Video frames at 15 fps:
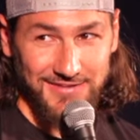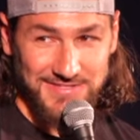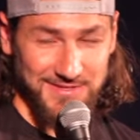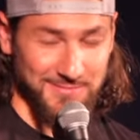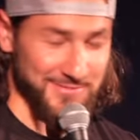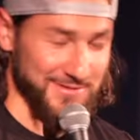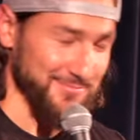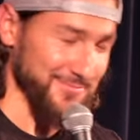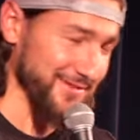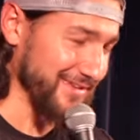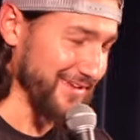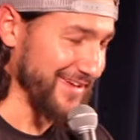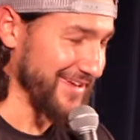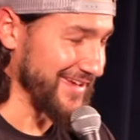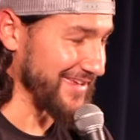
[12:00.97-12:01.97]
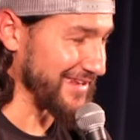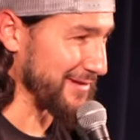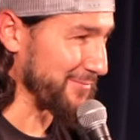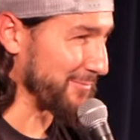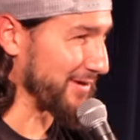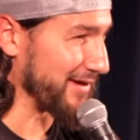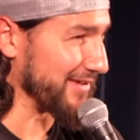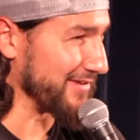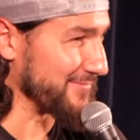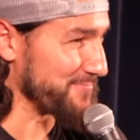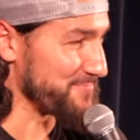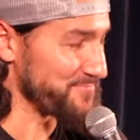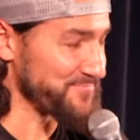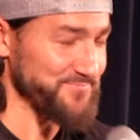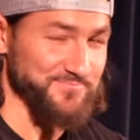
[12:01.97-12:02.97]
or something, but he didn't bite.
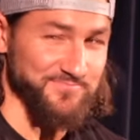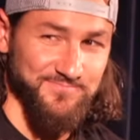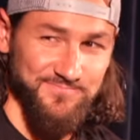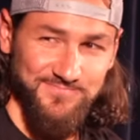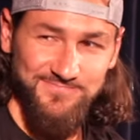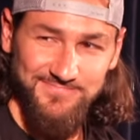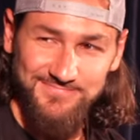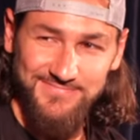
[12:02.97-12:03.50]
That's too bad.